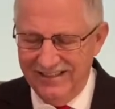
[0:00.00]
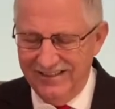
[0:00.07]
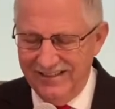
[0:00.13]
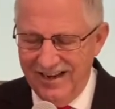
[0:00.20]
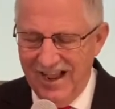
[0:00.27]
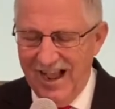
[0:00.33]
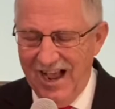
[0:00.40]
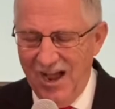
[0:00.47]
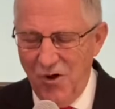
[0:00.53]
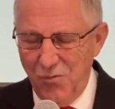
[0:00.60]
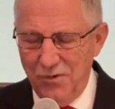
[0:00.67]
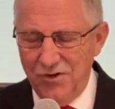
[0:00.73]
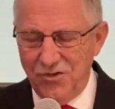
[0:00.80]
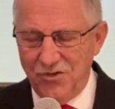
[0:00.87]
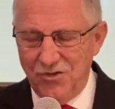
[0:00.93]
and I
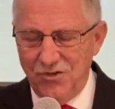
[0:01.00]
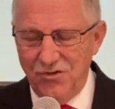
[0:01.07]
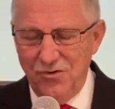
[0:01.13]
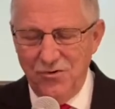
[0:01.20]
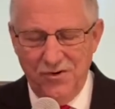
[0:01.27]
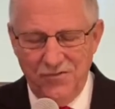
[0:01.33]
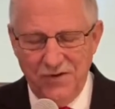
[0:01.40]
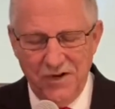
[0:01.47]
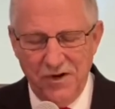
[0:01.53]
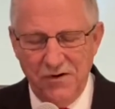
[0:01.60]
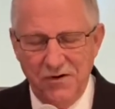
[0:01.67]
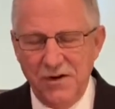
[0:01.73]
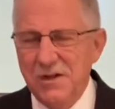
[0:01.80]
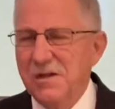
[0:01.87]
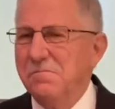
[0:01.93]
wish you a
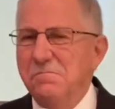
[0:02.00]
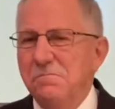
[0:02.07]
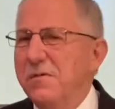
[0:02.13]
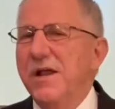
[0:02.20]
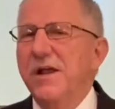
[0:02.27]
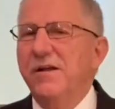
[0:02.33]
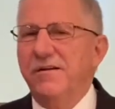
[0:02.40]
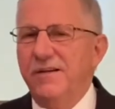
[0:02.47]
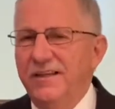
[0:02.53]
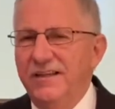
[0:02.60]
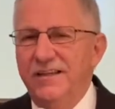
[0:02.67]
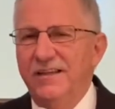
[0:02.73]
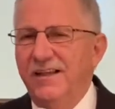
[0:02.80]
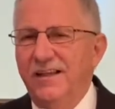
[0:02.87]
very merry